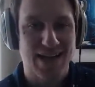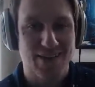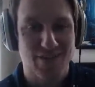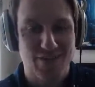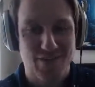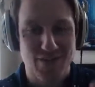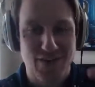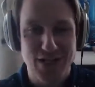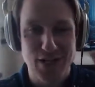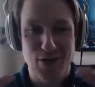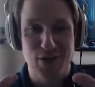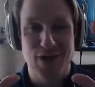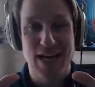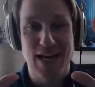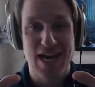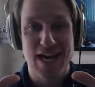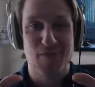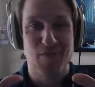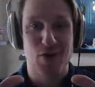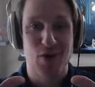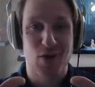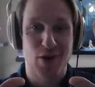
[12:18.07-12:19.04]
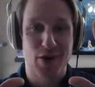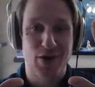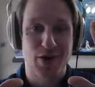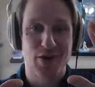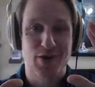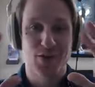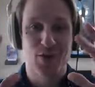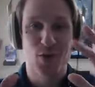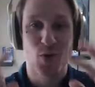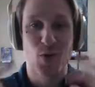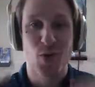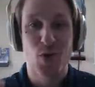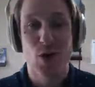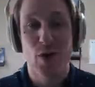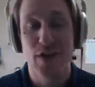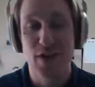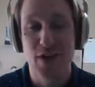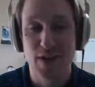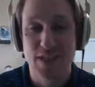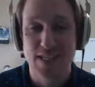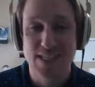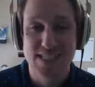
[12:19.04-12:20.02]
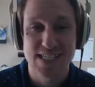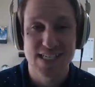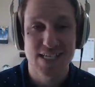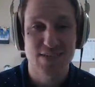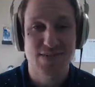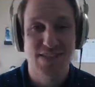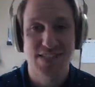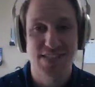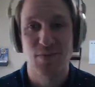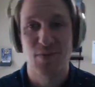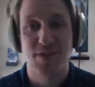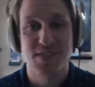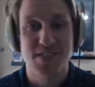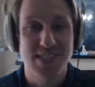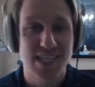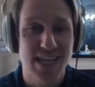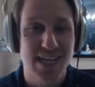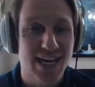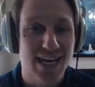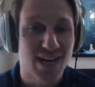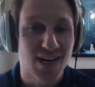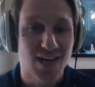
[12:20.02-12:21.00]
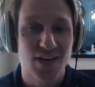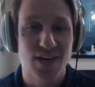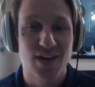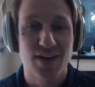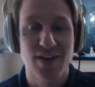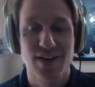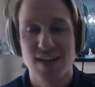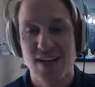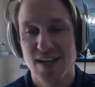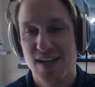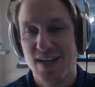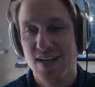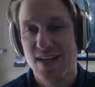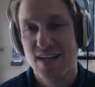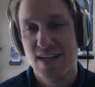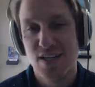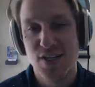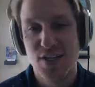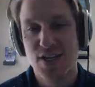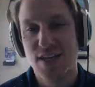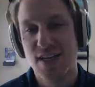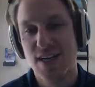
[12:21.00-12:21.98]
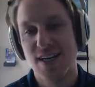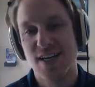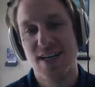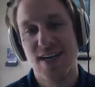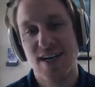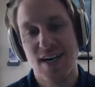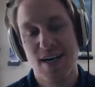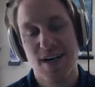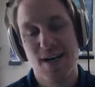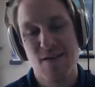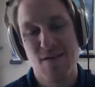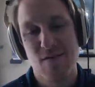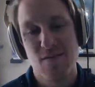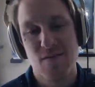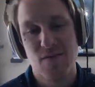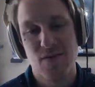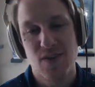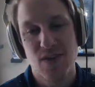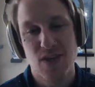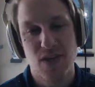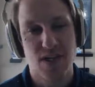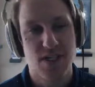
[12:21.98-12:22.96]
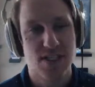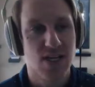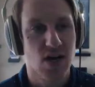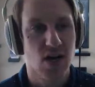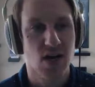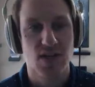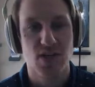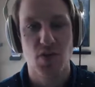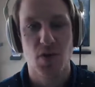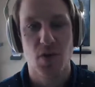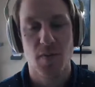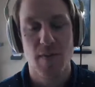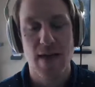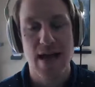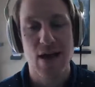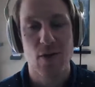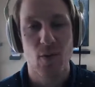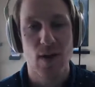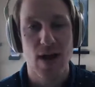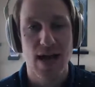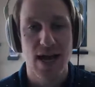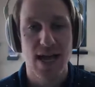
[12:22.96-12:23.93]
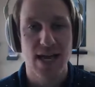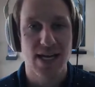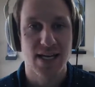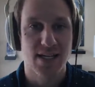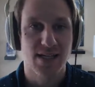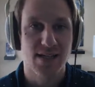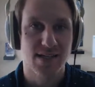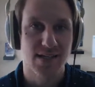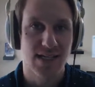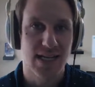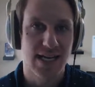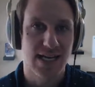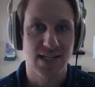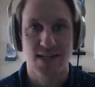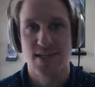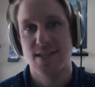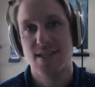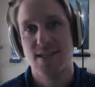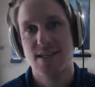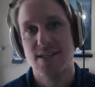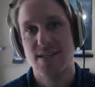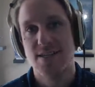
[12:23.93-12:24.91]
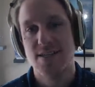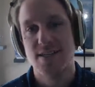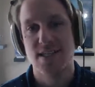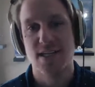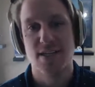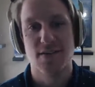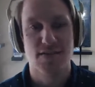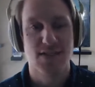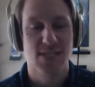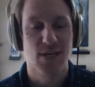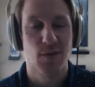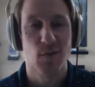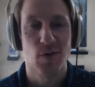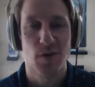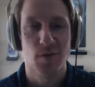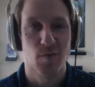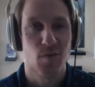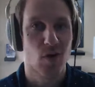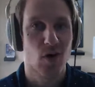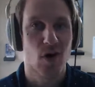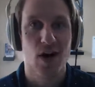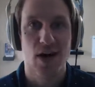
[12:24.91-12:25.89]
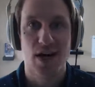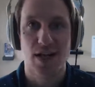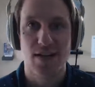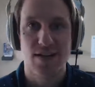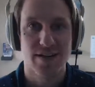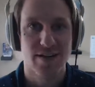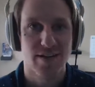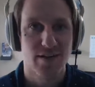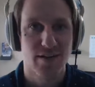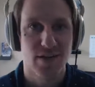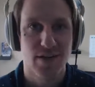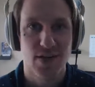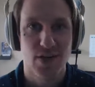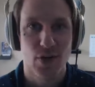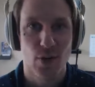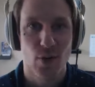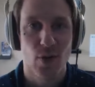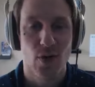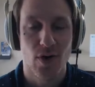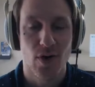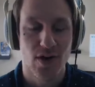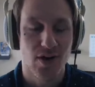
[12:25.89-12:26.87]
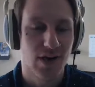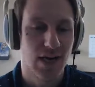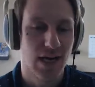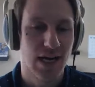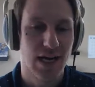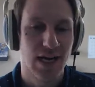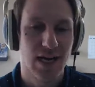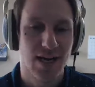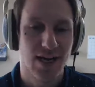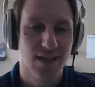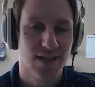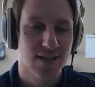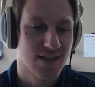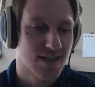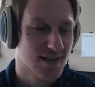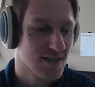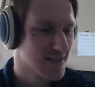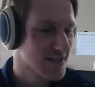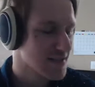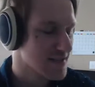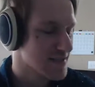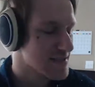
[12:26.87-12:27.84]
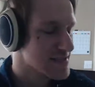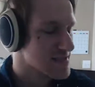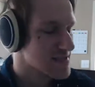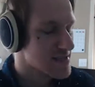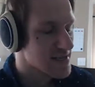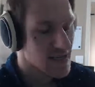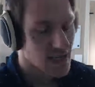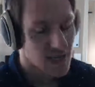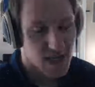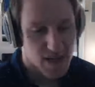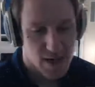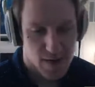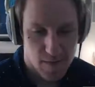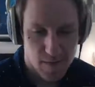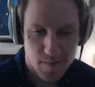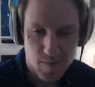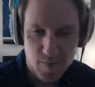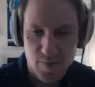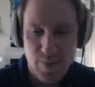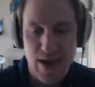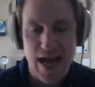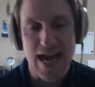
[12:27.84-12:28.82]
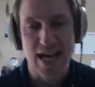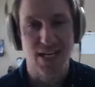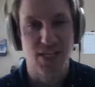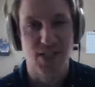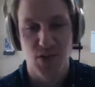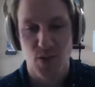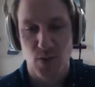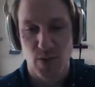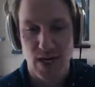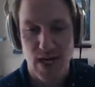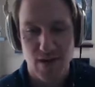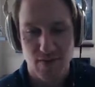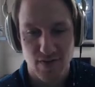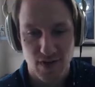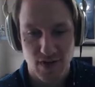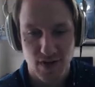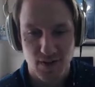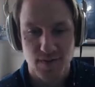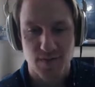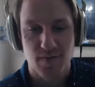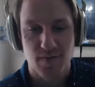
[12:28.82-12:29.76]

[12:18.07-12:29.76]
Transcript: video camera on your door that you can see if someone's there, and you can talk to them that way and like see if someone brought your package or whatever.